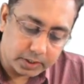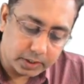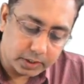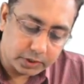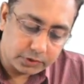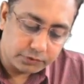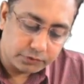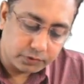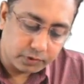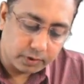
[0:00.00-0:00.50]

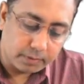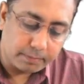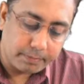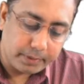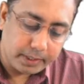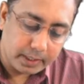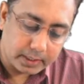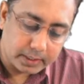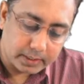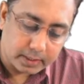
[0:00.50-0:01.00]
Search
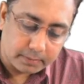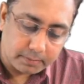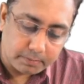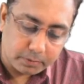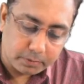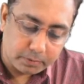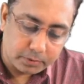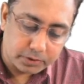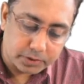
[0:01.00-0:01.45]
for PSM